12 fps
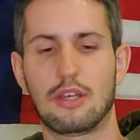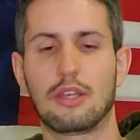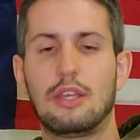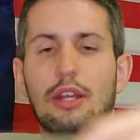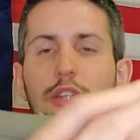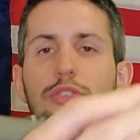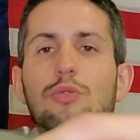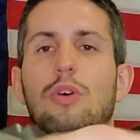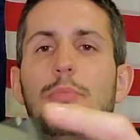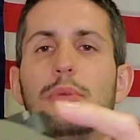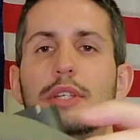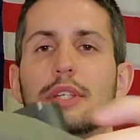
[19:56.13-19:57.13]
Can I do
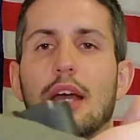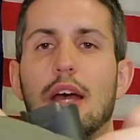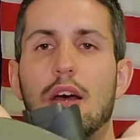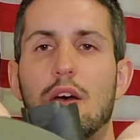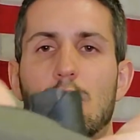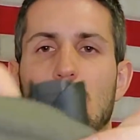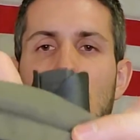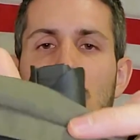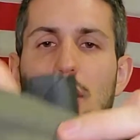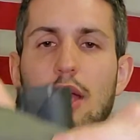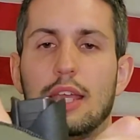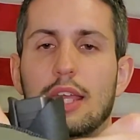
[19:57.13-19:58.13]
up and down?
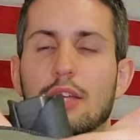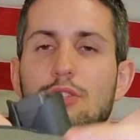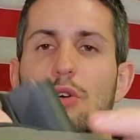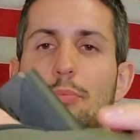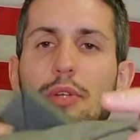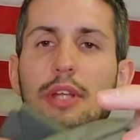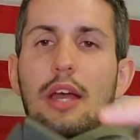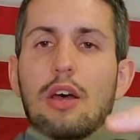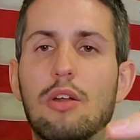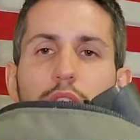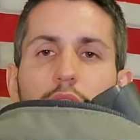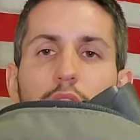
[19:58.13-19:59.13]
I can't do up and
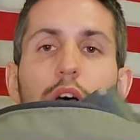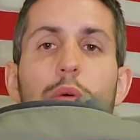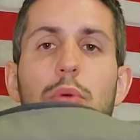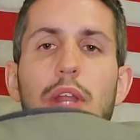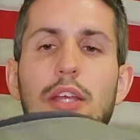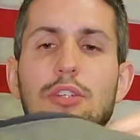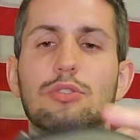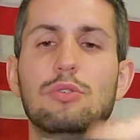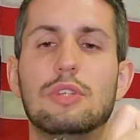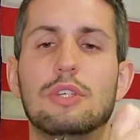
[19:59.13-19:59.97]
down, but I could do